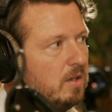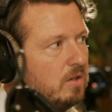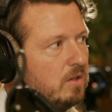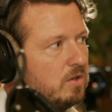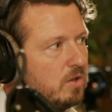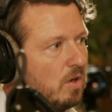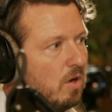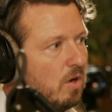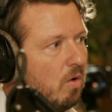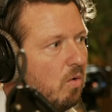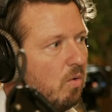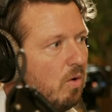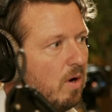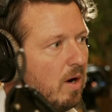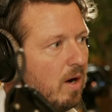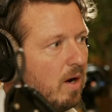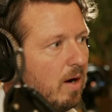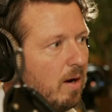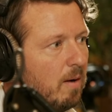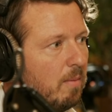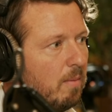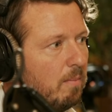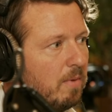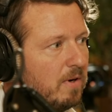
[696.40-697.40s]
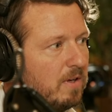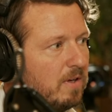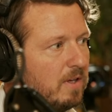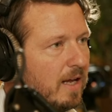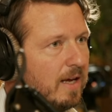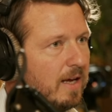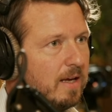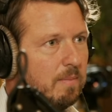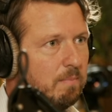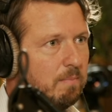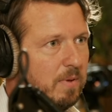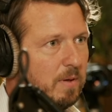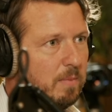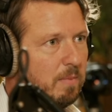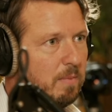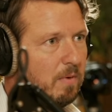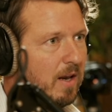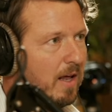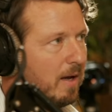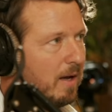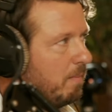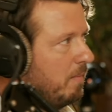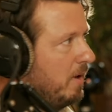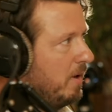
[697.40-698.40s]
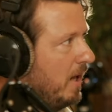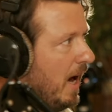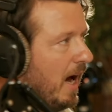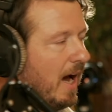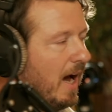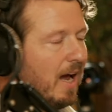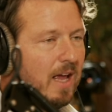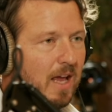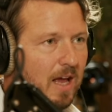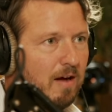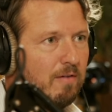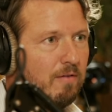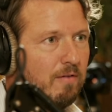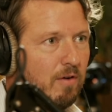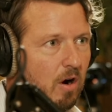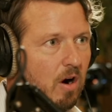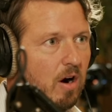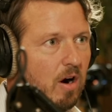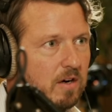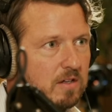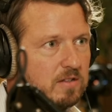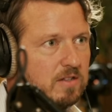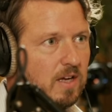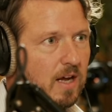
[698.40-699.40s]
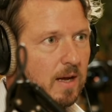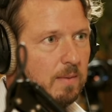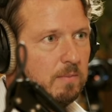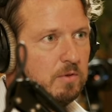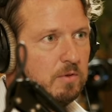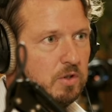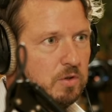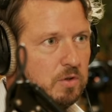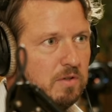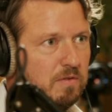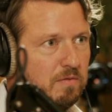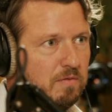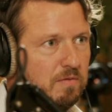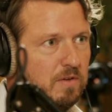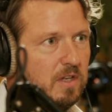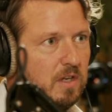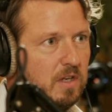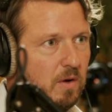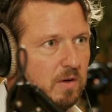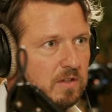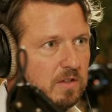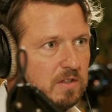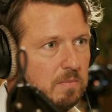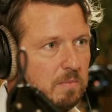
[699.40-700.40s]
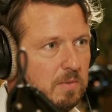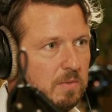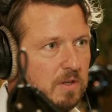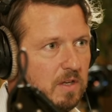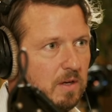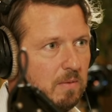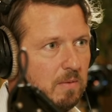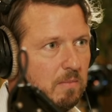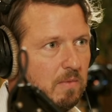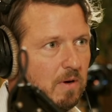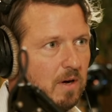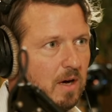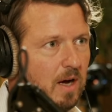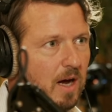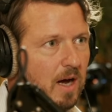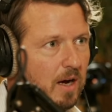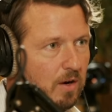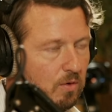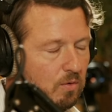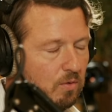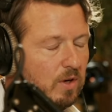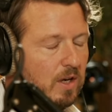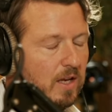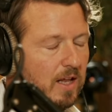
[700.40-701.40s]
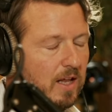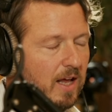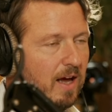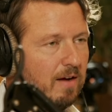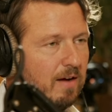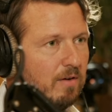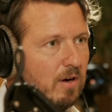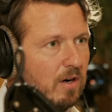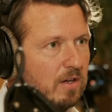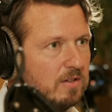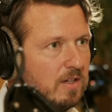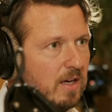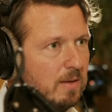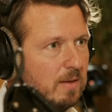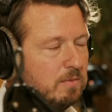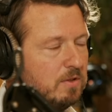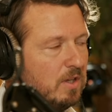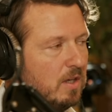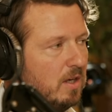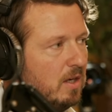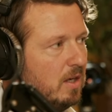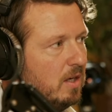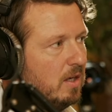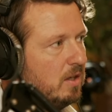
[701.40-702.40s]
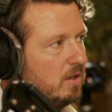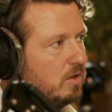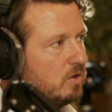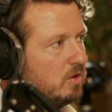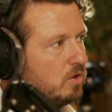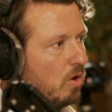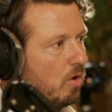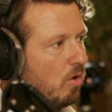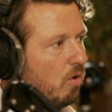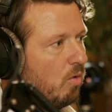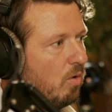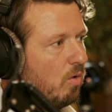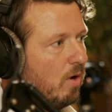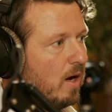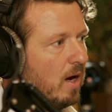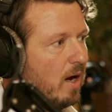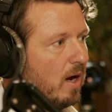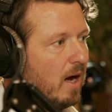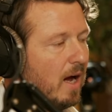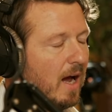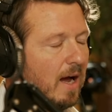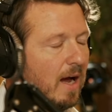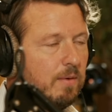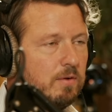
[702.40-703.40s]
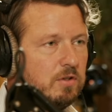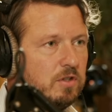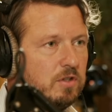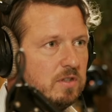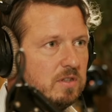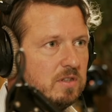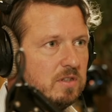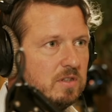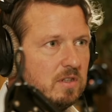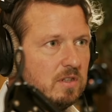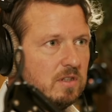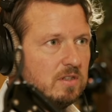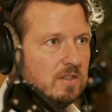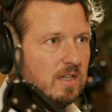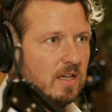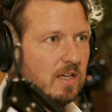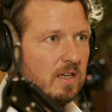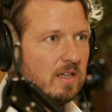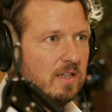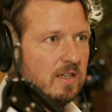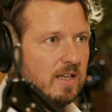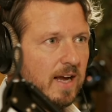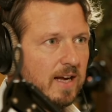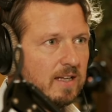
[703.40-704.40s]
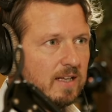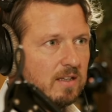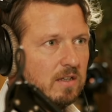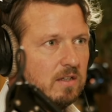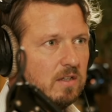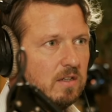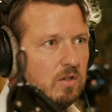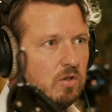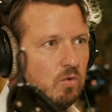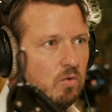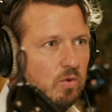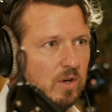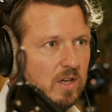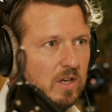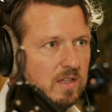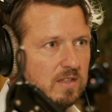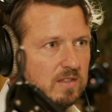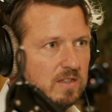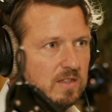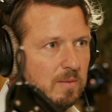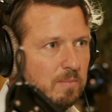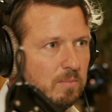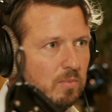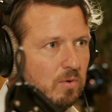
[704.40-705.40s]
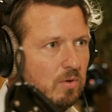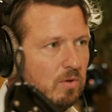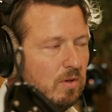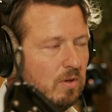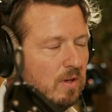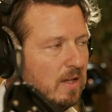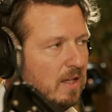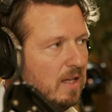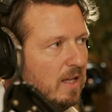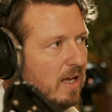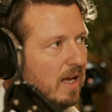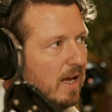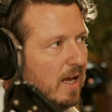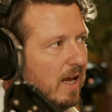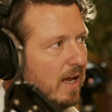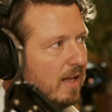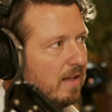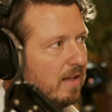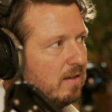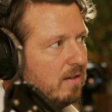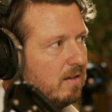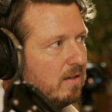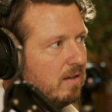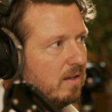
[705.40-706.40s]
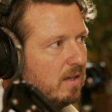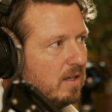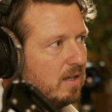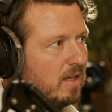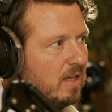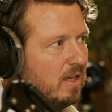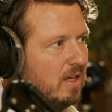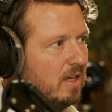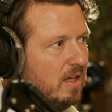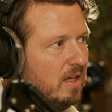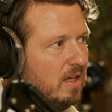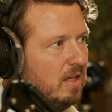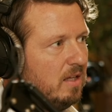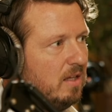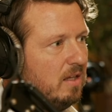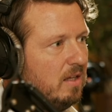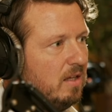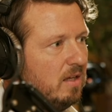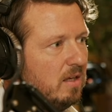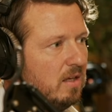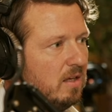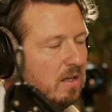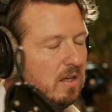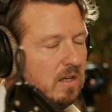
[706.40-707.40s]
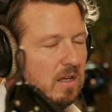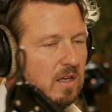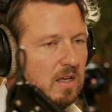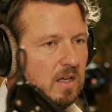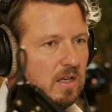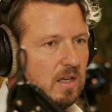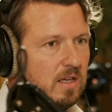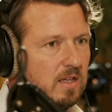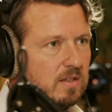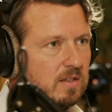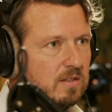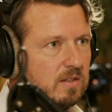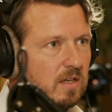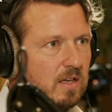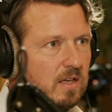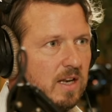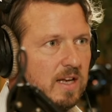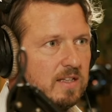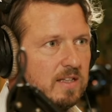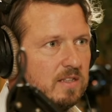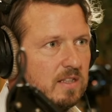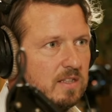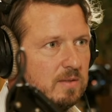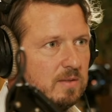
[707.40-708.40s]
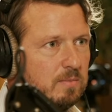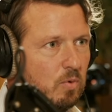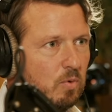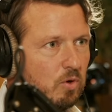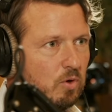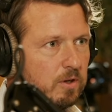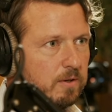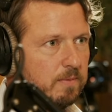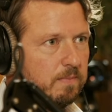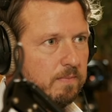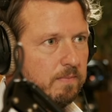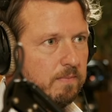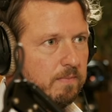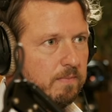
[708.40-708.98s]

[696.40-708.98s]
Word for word: So, uh, but like people like me, I have hard times using video as a medium. I really have hard times. So uh, I would just send a deck that is really simple, and the key is less is more. You